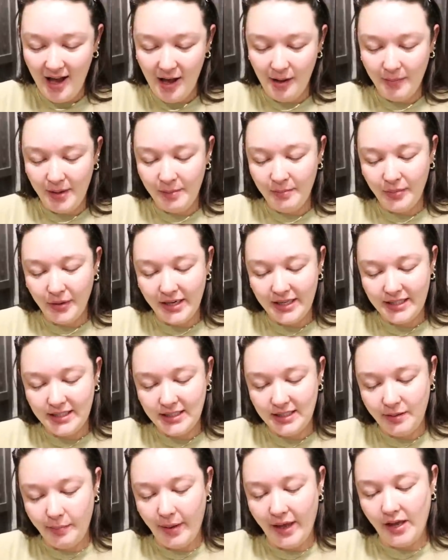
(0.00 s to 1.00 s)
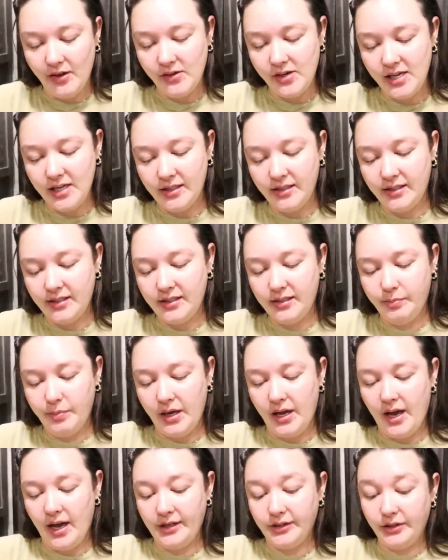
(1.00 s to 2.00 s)
um, embrace the paleness,
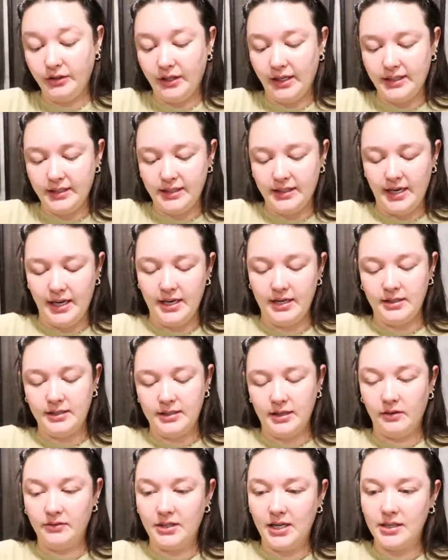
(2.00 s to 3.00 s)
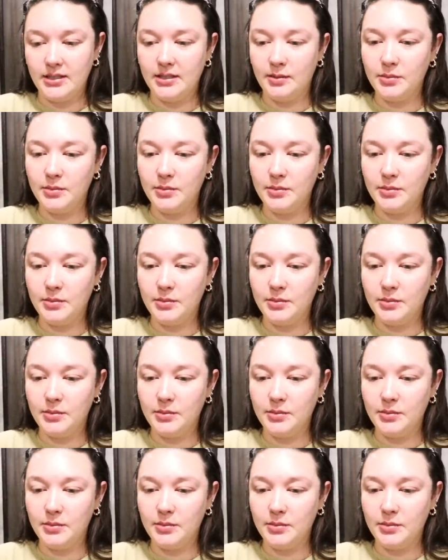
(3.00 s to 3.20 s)
but I do like to tan, self-tan.